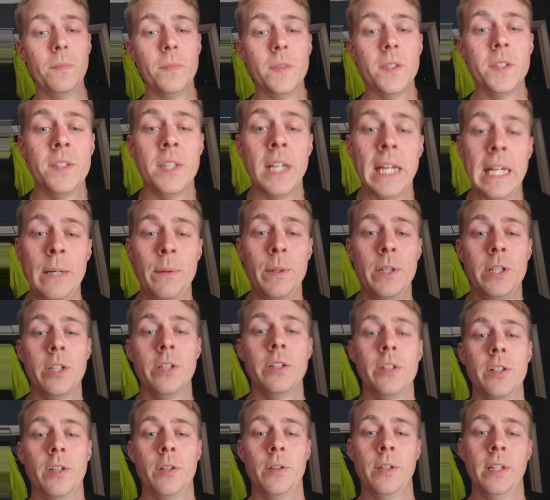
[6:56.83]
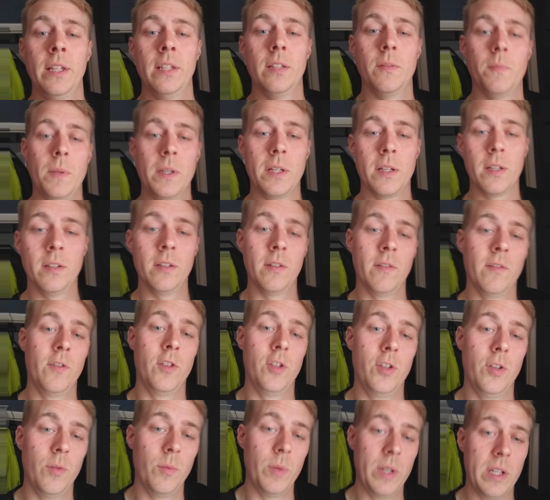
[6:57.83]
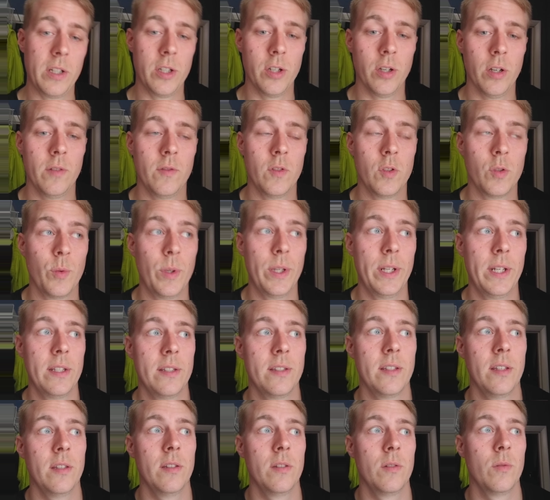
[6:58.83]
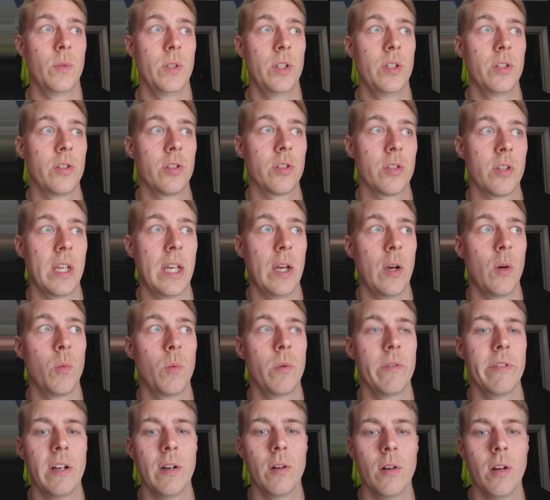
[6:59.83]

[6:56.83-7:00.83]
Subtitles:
say we shouldn't do this because of the Jehovah's Witnesses. We just get on with our